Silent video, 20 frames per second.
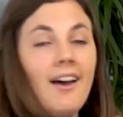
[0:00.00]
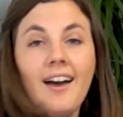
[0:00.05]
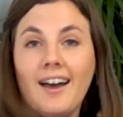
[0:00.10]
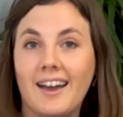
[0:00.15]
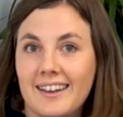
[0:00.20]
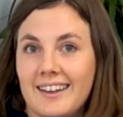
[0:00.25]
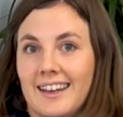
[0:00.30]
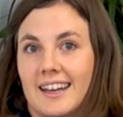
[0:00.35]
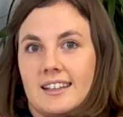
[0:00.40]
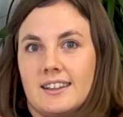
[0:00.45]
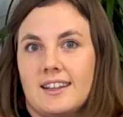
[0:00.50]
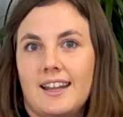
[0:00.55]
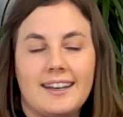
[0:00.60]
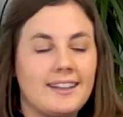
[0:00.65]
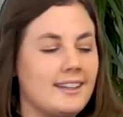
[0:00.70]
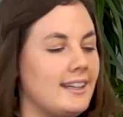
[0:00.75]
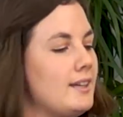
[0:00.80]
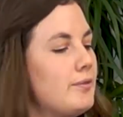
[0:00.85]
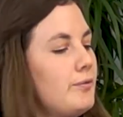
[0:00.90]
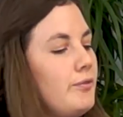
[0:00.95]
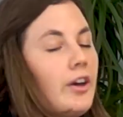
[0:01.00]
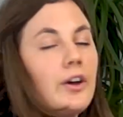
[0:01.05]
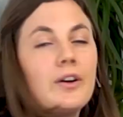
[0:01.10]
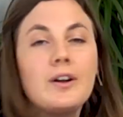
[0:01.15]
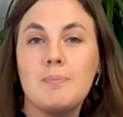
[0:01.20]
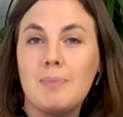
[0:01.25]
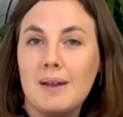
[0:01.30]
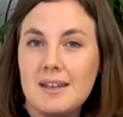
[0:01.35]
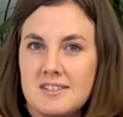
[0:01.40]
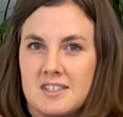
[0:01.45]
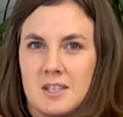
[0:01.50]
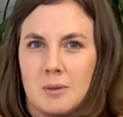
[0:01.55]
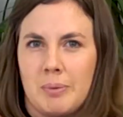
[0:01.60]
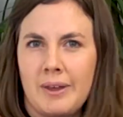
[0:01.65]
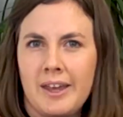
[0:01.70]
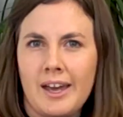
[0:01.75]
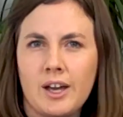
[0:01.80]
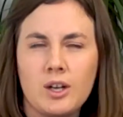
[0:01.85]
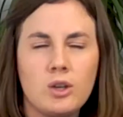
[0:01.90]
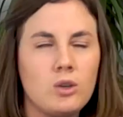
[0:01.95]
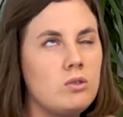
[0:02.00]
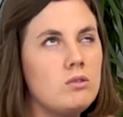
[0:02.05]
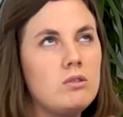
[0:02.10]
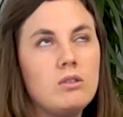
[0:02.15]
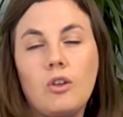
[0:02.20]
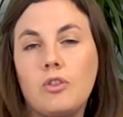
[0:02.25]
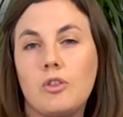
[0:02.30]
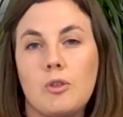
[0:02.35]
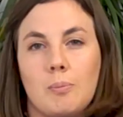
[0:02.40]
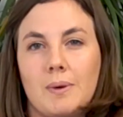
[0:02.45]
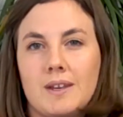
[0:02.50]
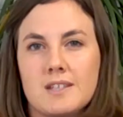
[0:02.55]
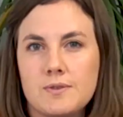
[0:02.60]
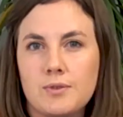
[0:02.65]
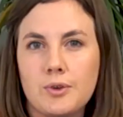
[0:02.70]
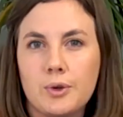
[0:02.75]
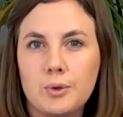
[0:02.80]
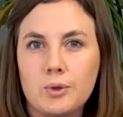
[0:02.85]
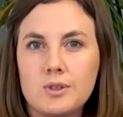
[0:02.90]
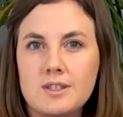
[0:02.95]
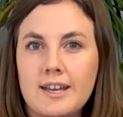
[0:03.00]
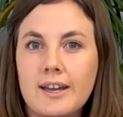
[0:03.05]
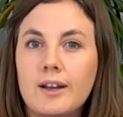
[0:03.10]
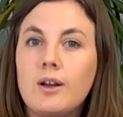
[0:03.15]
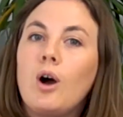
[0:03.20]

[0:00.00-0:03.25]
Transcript: Again, like very basic piano, not the best vocal take